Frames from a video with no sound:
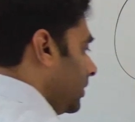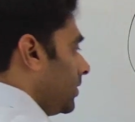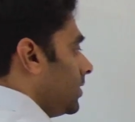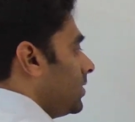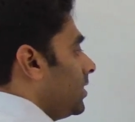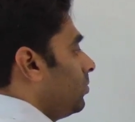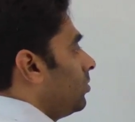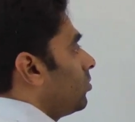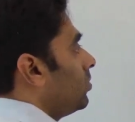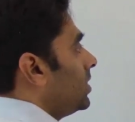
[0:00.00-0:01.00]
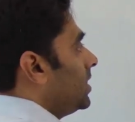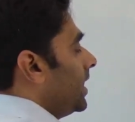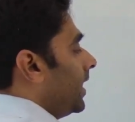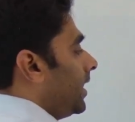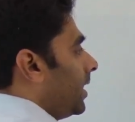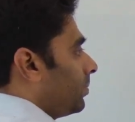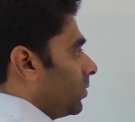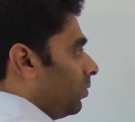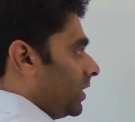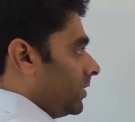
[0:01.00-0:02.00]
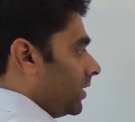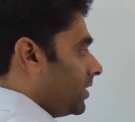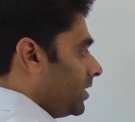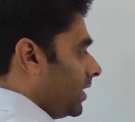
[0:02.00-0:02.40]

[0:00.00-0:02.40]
is equals to G at depth. What is our G